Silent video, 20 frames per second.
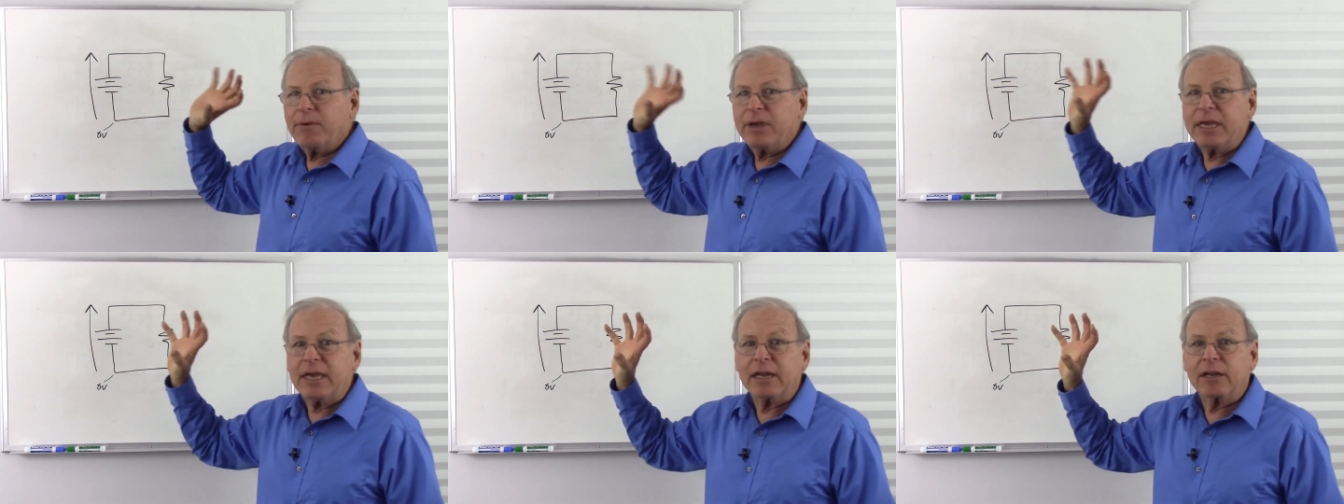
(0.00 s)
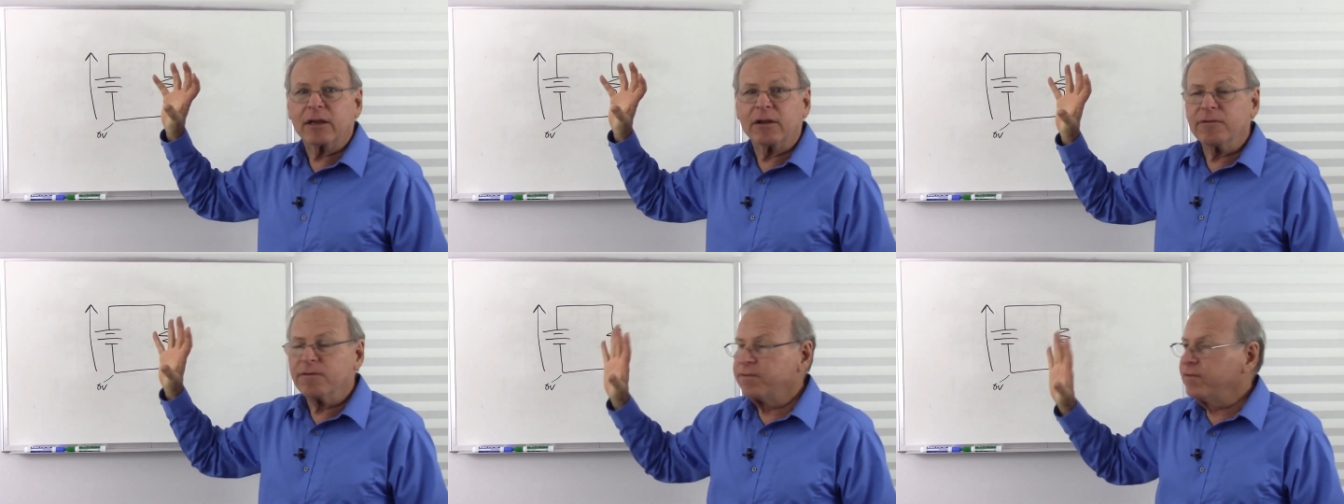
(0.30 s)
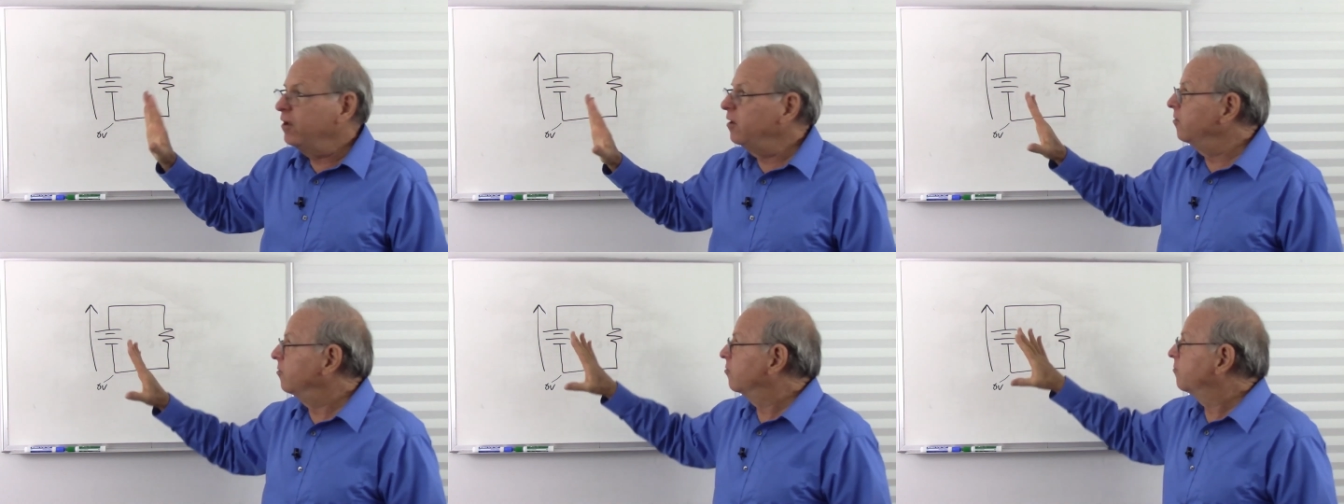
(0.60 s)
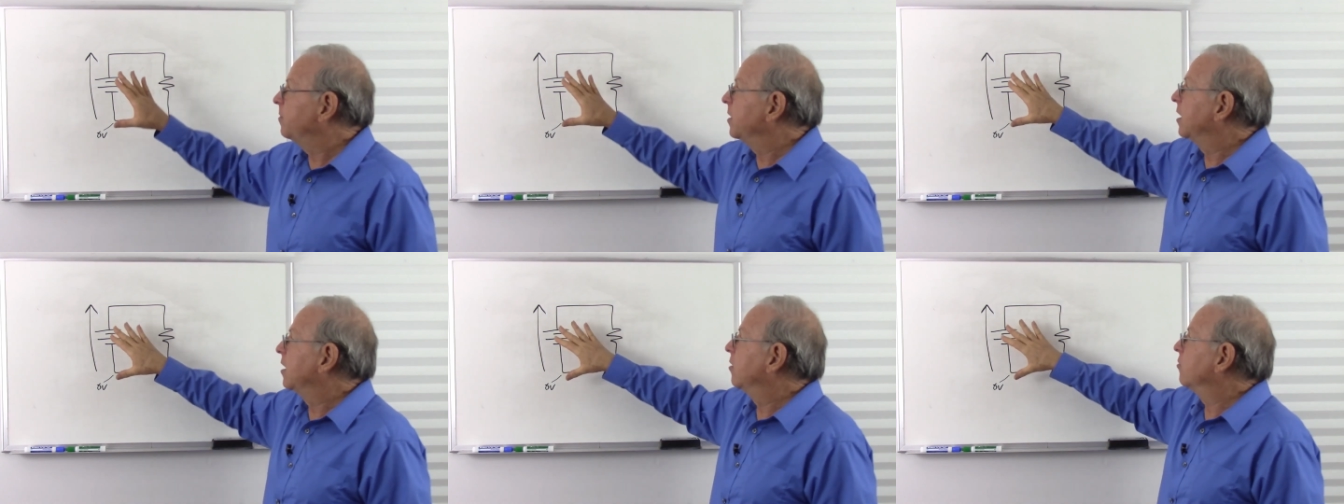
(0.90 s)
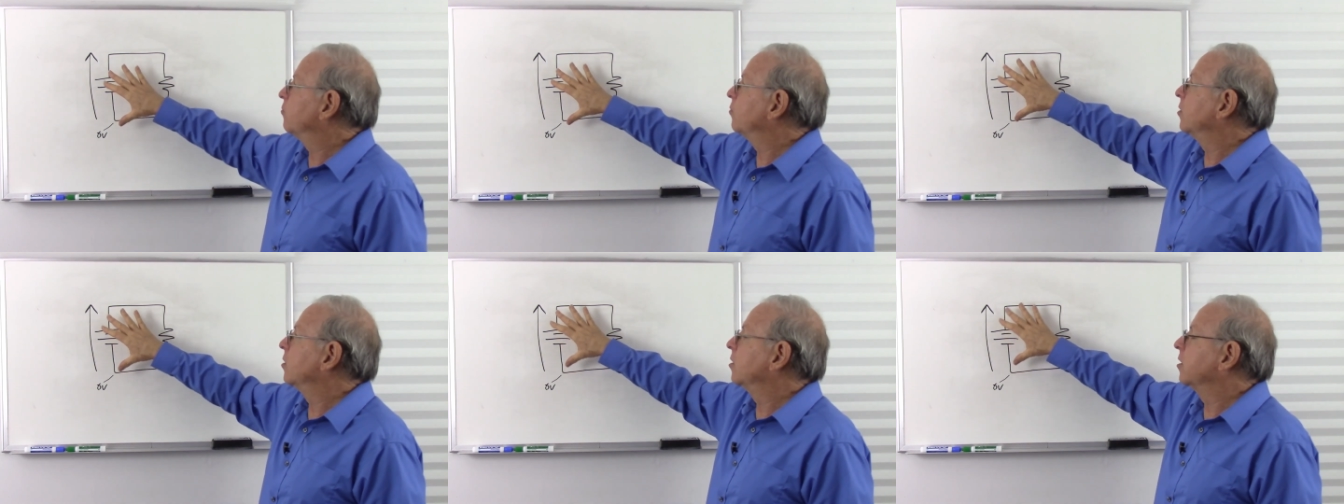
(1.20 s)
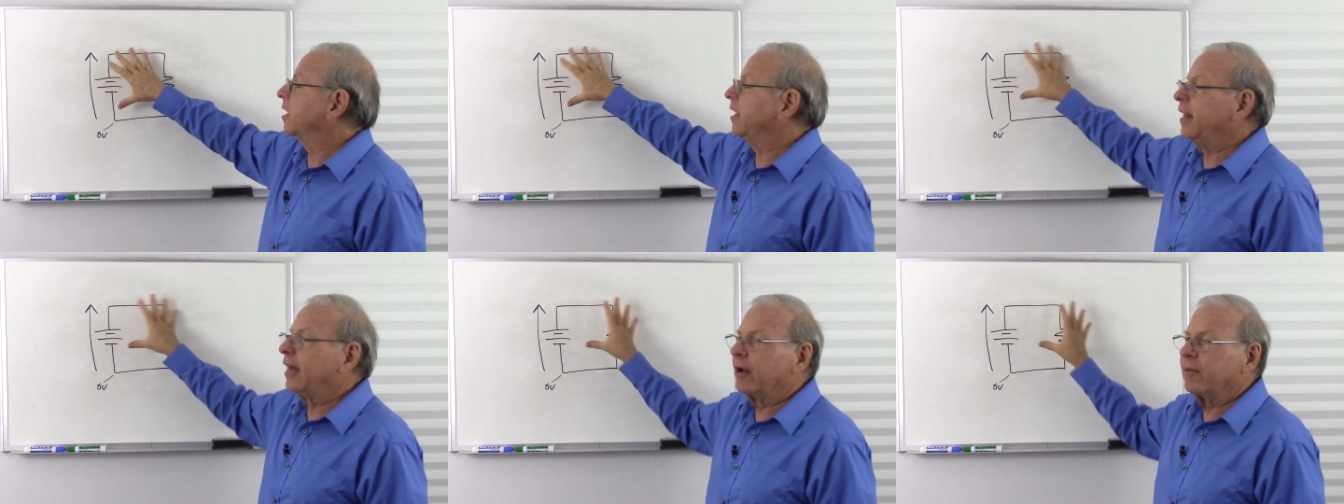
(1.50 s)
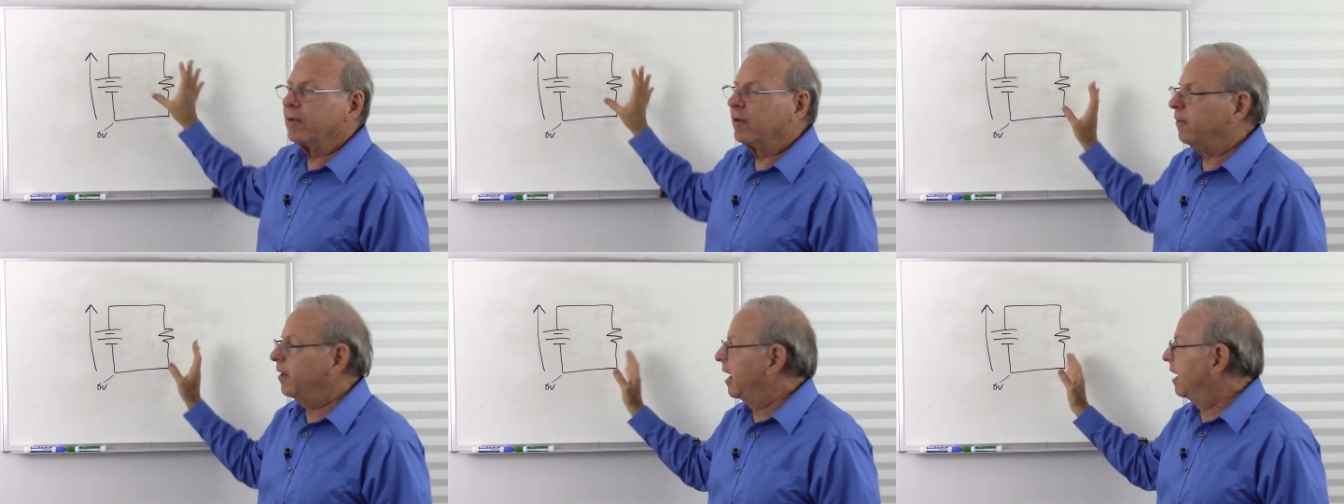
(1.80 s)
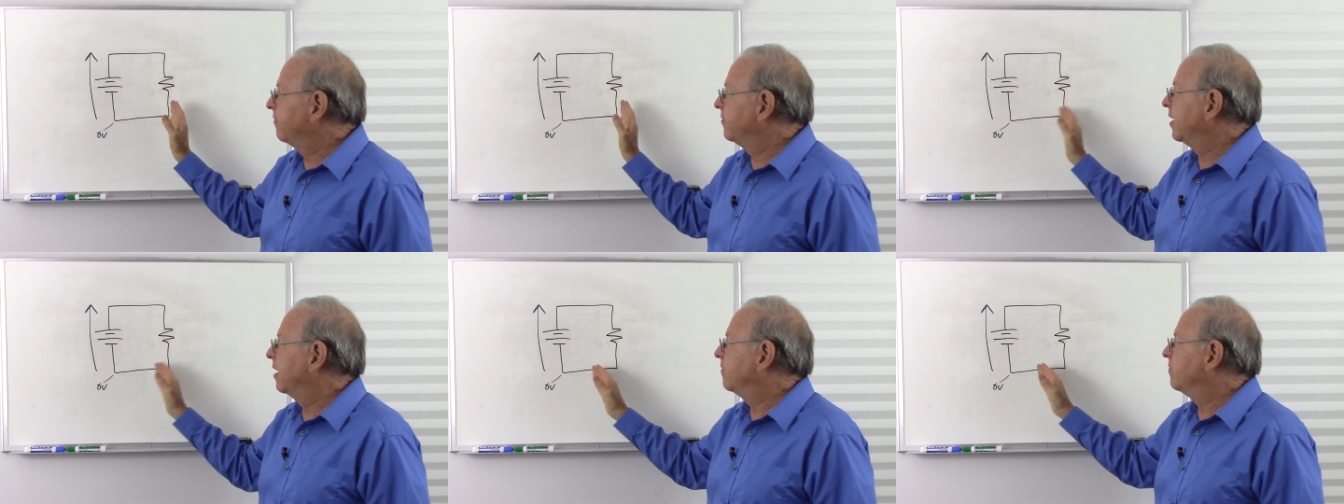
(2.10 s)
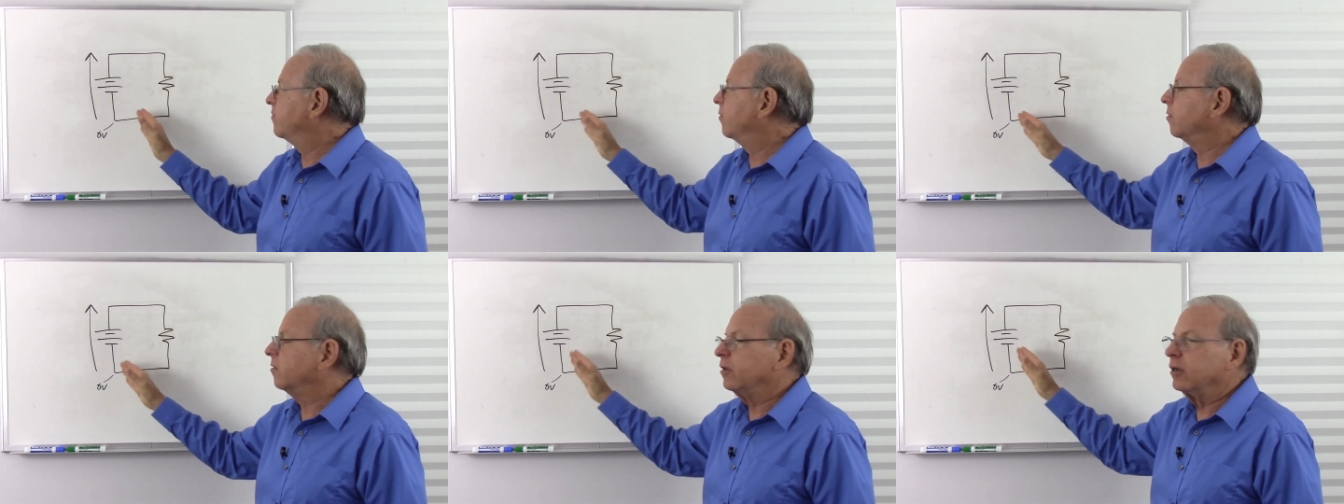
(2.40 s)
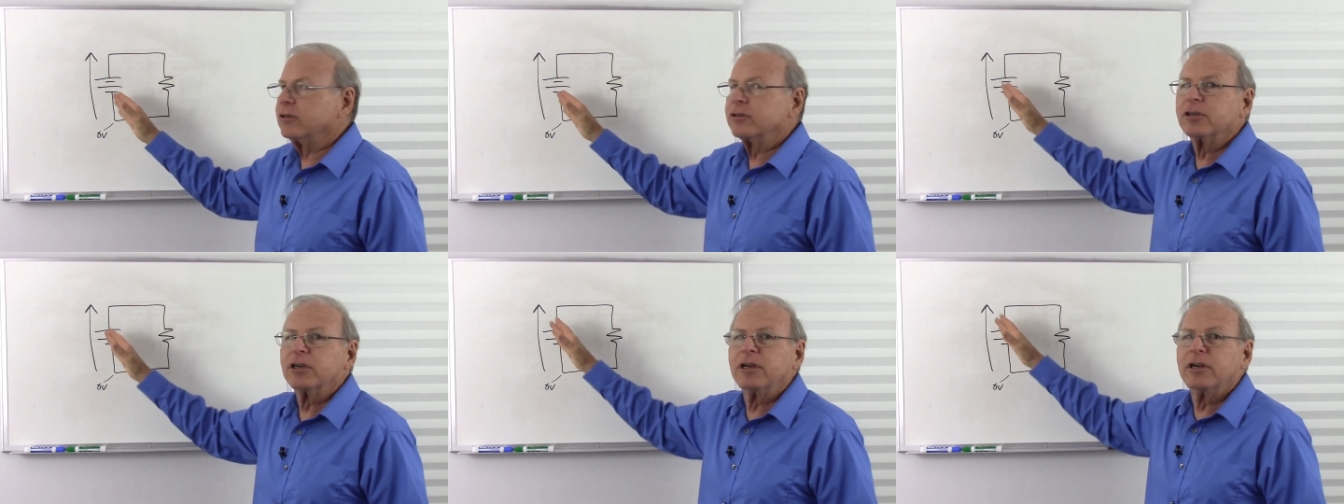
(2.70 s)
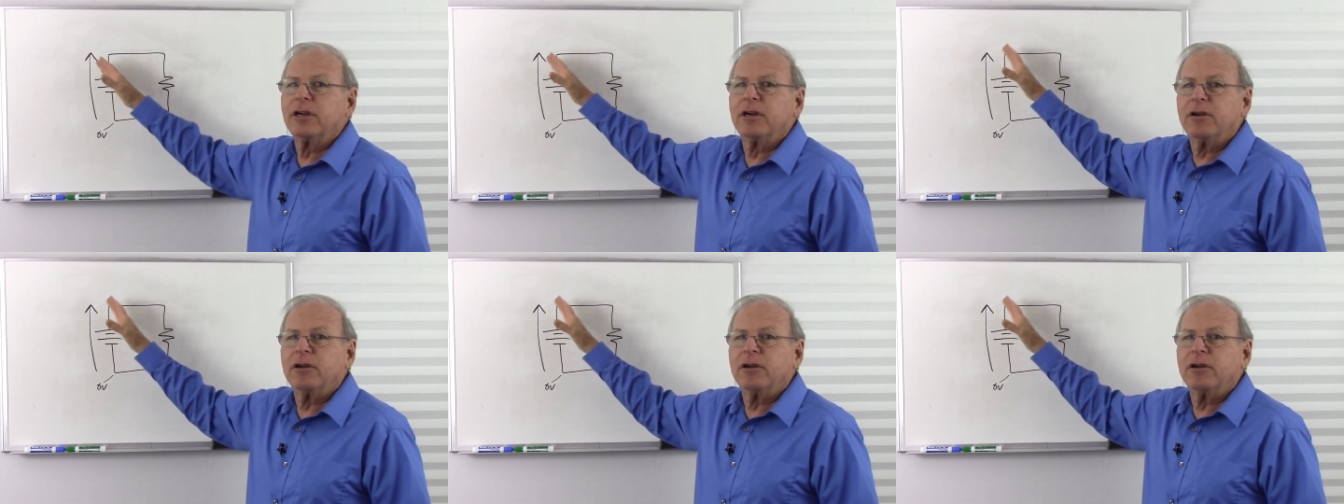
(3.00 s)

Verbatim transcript: we get confused because we're looking at, well, we have to have voltage